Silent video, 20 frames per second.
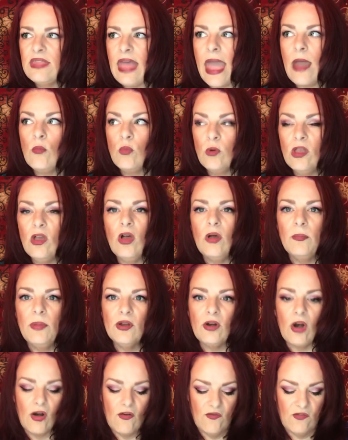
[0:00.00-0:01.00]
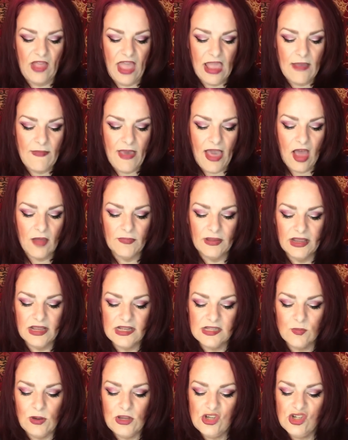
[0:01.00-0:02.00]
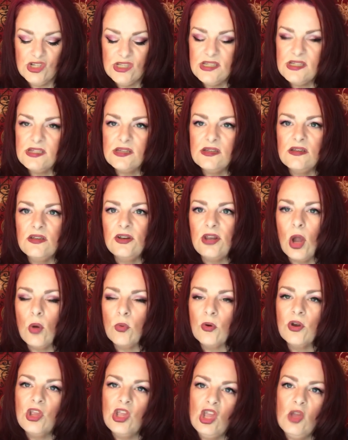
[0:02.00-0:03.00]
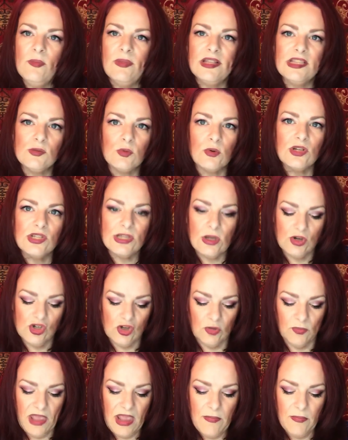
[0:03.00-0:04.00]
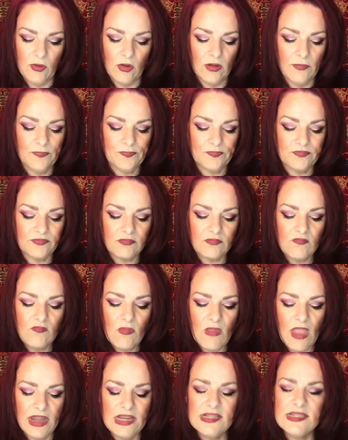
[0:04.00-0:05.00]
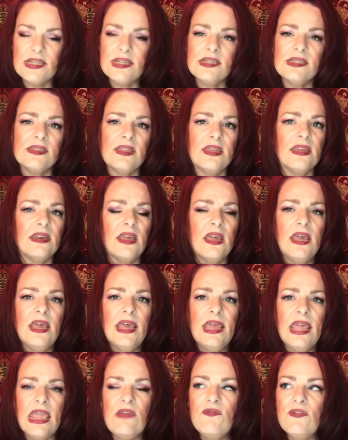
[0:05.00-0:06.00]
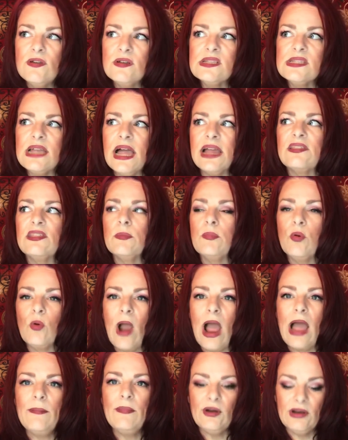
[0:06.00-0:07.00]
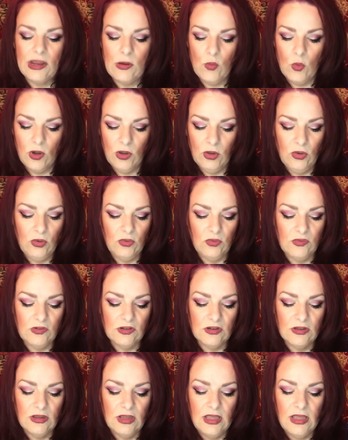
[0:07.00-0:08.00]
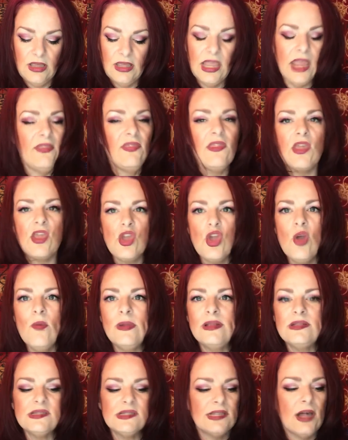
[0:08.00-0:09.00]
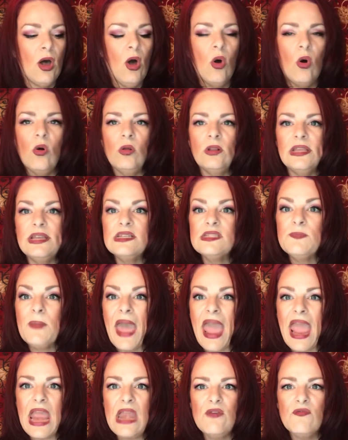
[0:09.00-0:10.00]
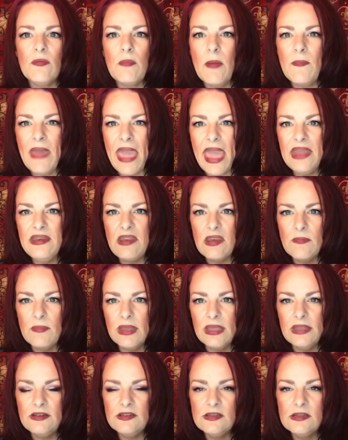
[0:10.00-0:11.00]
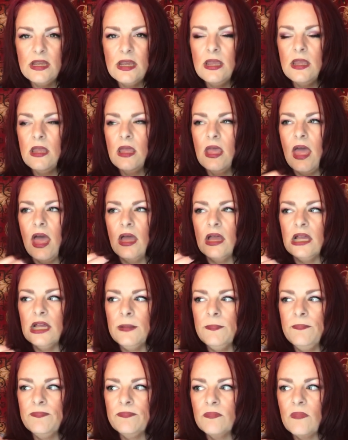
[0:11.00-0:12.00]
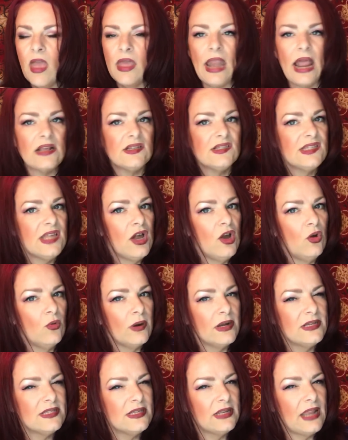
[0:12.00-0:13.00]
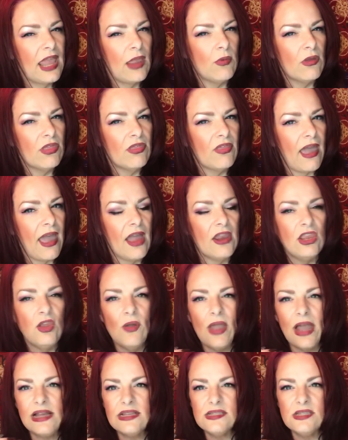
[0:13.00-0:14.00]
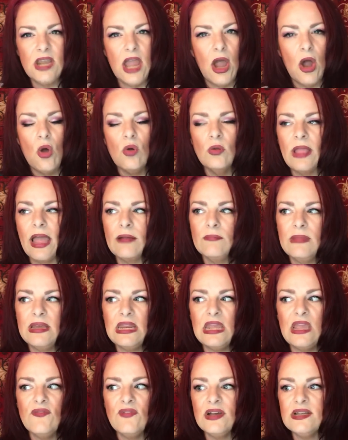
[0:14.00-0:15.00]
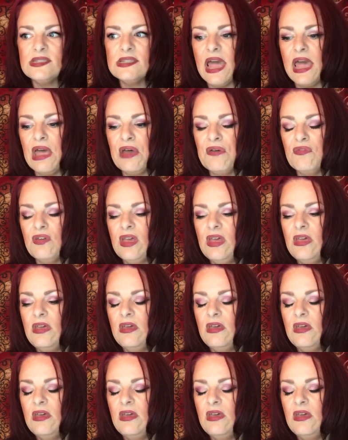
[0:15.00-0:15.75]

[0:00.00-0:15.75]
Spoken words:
that will put our flame out because we just, you know, we're humans, we're social people. And he says that he feels like the primary wound in the human soul is pain from abandonment. And I so resonate with that. You guys know, like many of us have